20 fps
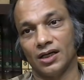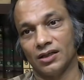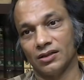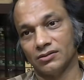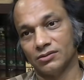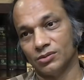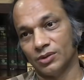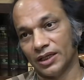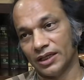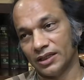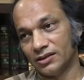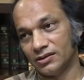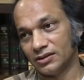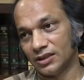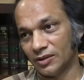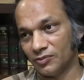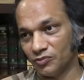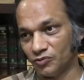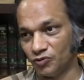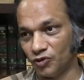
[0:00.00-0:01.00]
who had
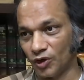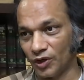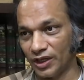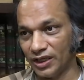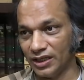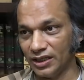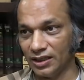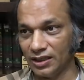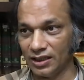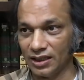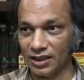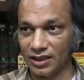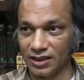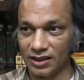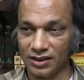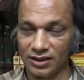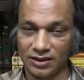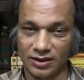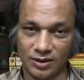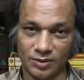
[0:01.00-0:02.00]
some
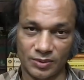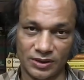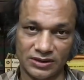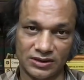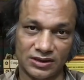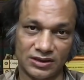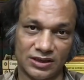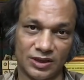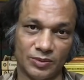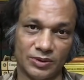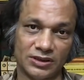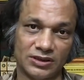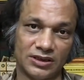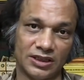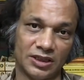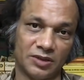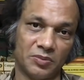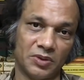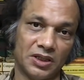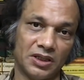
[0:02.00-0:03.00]
161
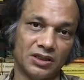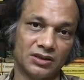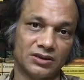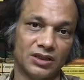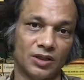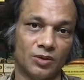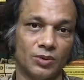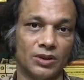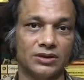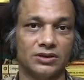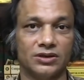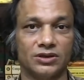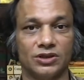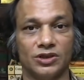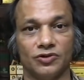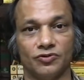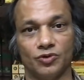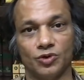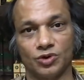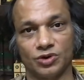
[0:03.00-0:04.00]
statements and
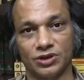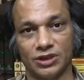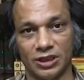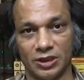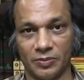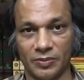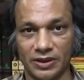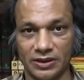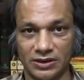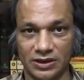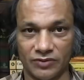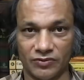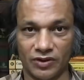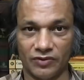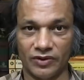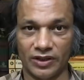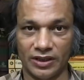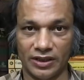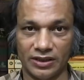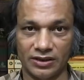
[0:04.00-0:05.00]
164 statements.
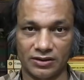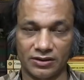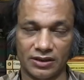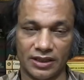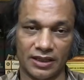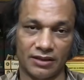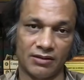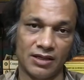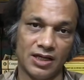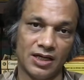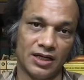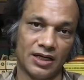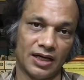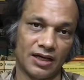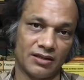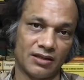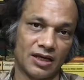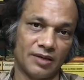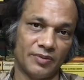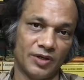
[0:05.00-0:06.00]
Even when his
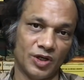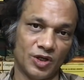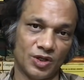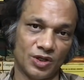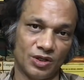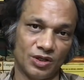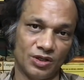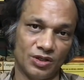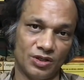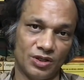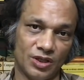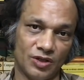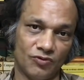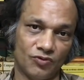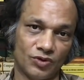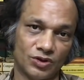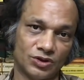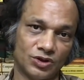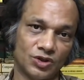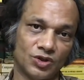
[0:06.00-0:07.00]
examination in
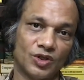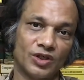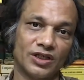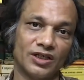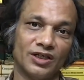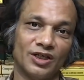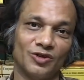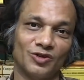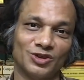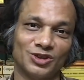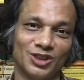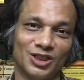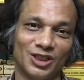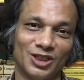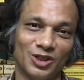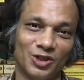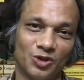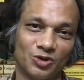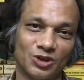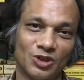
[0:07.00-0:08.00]
chief was recorded, it was
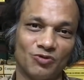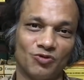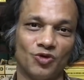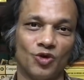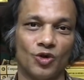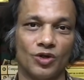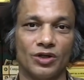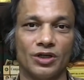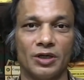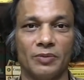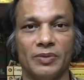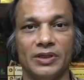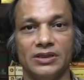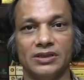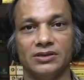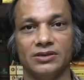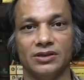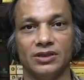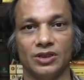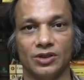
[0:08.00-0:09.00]
running into some 400
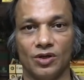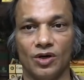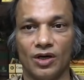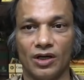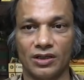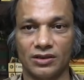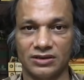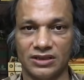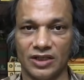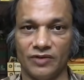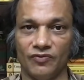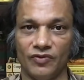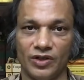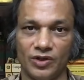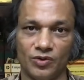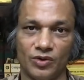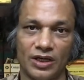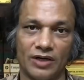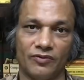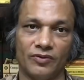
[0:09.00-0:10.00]
pages in the court. Same
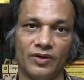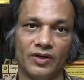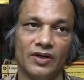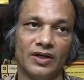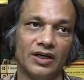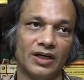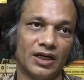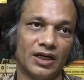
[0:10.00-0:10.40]
way you have